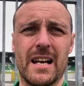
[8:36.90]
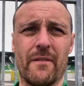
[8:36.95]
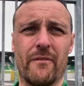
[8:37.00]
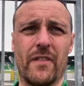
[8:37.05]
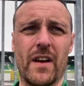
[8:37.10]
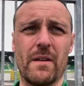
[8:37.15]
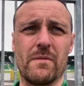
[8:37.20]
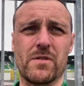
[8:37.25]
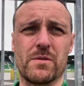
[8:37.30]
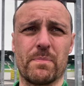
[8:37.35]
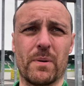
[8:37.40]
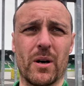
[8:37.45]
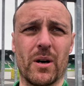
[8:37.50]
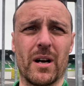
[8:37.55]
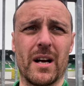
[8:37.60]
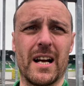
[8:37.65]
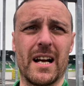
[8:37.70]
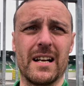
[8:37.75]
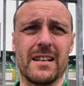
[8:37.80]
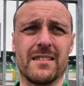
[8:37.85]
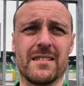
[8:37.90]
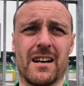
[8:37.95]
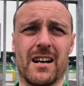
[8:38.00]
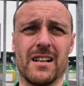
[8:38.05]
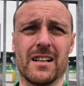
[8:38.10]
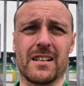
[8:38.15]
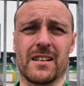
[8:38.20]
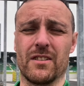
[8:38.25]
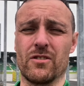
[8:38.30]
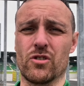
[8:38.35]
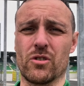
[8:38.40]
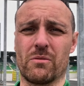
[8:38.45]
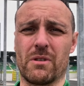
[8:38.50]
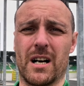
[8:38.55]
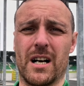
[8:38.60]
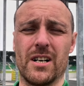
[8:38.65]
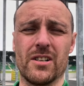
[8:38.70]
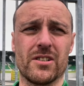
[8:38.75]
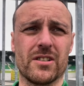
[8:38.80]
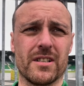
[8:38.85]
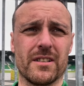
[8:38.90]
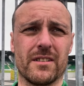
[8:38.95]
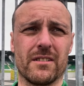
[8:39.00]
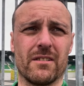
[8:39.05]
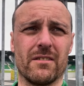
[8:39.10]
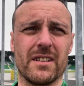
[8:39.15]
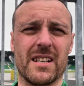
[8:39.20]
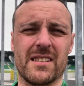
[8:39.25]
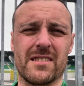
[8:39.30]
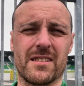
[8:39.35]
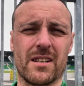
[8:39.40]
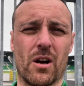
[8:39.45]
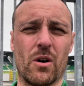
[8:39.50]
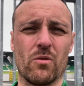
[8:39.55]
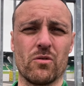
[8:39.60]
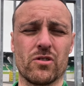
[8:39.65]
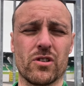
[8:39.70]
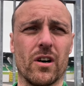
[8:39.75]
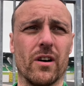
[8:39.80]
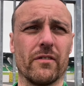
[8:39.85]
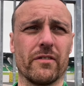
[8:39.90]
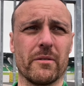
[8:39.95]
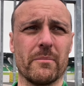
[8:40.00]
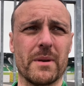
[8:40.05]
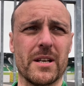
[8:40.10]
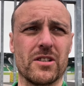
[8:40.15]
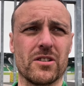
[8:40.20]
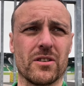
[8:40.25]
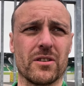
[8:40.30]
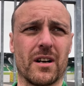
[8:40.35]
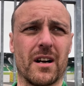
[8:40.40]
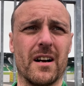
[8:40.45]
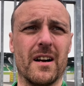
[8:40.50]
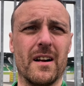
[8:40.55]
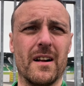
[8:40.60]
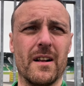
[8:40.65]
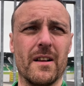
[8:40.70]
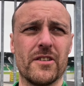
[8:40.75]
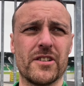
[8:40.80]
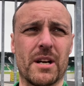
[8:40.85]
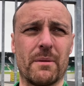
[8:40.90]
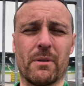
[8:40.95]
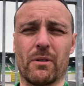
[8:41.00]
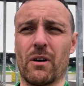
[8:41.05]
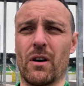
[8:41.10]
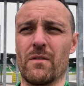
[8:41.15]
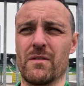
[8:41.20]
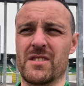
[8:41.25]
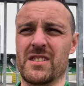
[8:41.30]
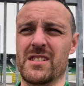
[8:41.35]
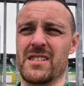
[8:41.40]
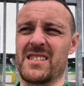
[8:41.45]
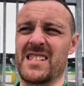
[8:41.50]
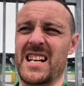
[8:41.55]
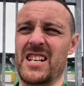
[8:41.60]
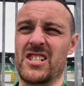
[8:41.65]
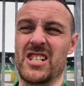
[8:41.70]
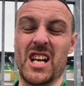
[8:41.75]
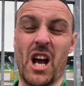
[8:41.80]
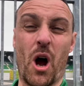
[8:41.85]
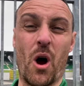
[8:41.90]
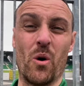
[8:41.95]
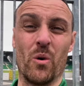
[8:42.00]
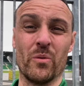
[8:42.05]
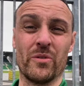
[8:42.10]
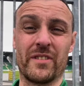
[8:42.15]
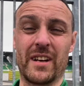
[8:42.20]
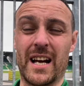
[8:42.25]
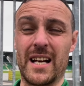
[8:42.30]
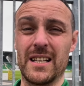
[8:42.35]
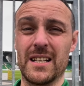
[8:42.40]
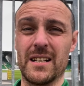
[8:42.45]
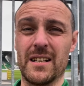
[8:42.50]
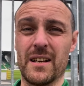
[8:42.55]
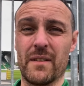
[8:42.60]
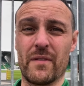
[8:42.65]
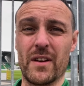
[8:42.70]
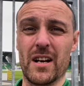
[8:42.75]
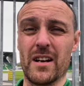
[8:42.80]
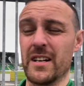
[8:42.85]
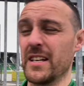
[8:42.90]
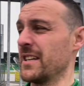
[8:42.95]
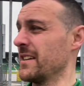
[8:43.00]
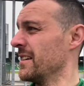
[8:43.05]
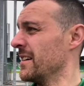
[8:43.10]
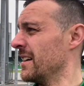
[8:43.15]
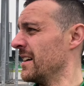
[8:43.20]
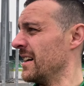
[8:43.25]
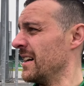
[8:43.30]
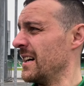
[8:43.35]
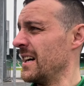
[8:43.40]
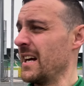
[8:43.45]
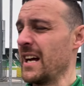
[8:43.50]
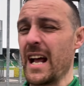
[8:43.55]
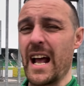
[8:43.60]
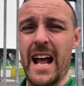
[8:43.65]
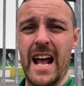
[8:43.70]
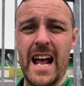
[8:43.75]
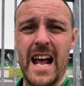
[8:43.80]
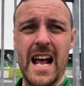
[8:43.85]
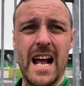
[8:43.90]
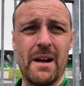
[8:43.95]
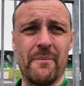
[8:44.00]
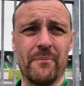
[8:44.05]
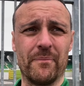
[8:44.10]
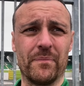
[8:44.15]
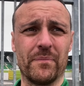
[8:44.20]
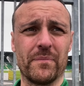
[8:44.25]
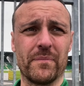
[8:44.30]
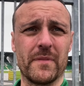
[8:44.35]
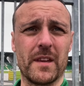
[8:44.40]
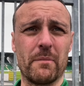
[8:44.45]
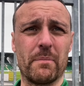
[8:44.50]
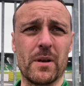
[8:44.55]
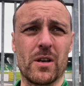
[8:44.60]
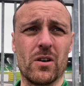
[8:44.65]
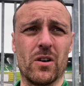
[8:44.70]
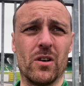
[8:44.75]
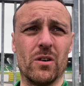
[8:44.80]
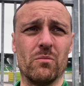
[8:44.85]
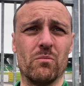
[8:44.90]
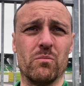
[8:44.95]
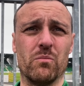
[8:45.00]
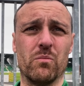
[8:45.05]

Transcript: Phibsborough, Tolka and Drumcondra, they're only a stone throw from each other. Shamrock Rovers is essentially own Tallaght, if you like. Um, they become